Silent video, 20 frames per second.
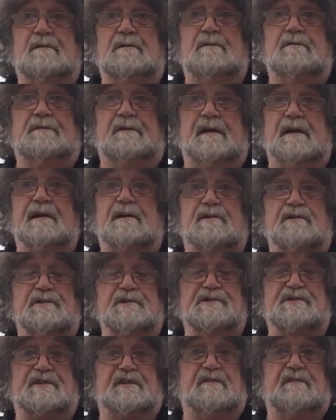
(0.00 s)

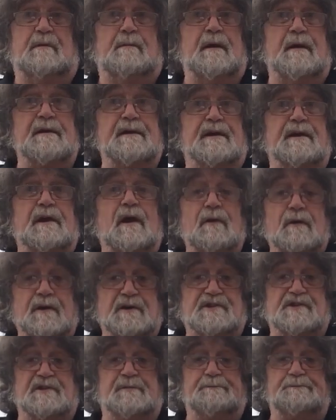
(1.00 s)
vehicles of American
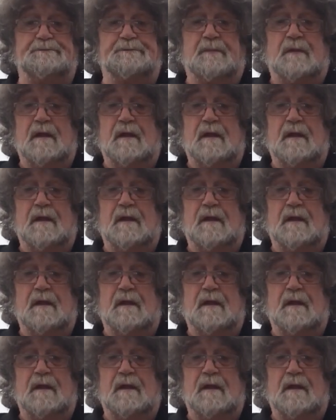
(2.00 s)
origin.